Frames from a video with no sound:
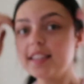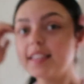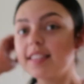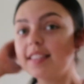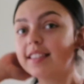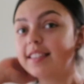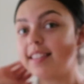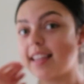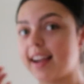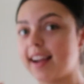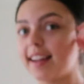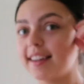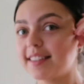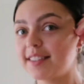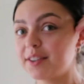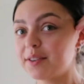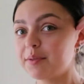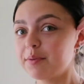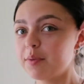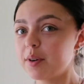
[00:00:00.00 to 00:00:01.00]

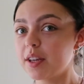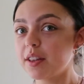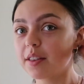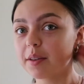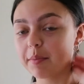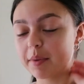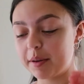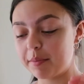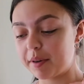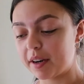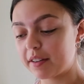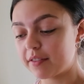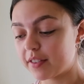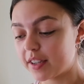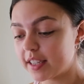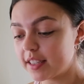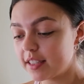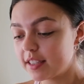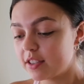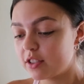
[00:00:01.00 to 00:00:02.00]
Sat with my
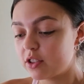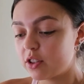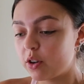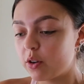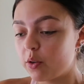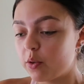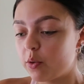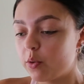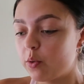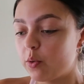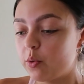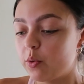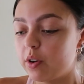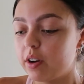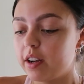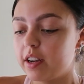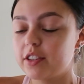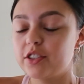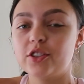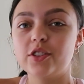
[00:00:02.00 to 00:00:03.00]
breakfast.
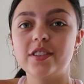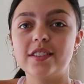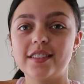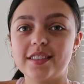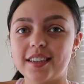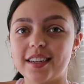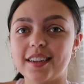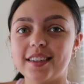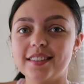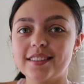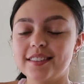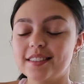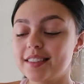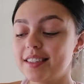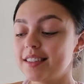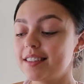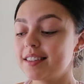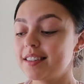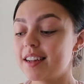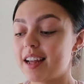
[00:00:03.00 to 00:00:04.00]
So as you can see,
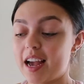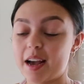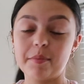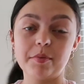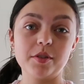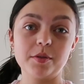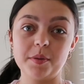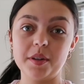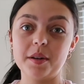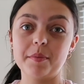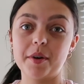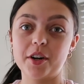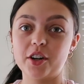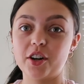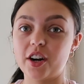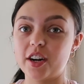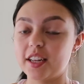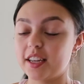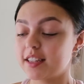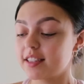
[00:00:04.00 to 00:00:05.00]
apples, peanut butter,
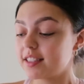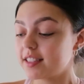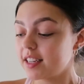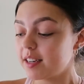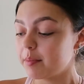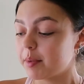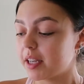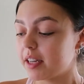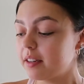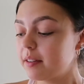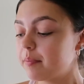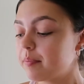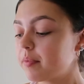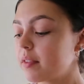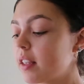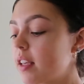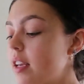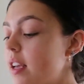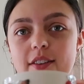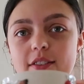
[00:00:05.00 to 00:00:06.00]
honey, and cinnamon.
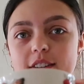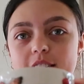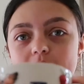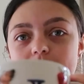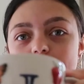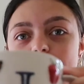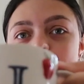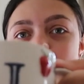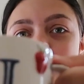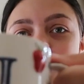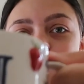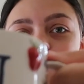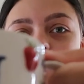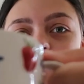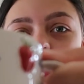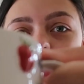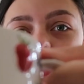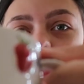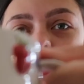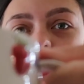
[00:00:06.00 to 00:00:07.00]
How cute is this
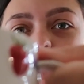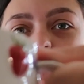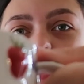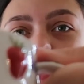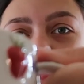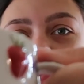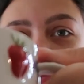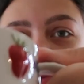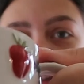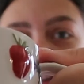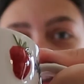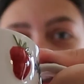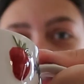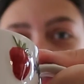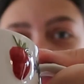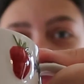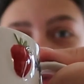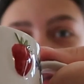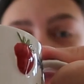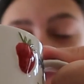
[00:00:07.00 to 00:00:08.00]
mug that my roommate got
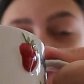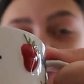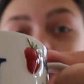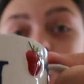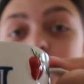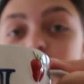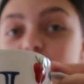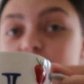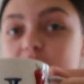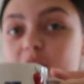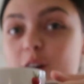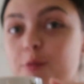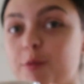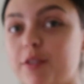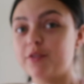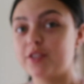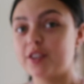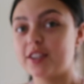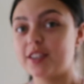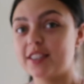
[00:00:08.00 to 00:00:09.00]
for me? She got
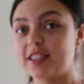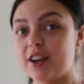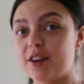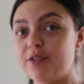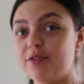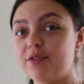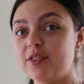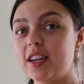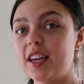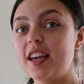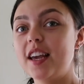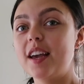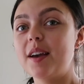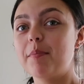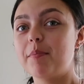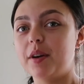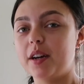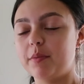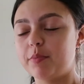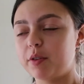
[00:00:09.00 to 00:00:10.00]
for herself,
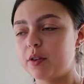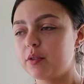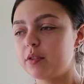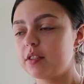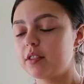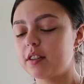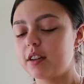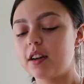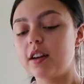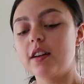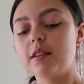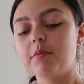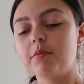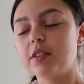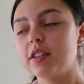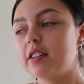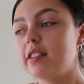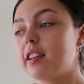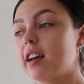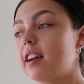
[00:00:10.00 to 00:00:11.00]
but it broke.
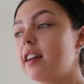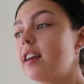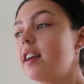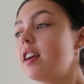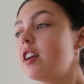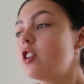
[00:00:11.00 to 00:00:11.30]
Really sad.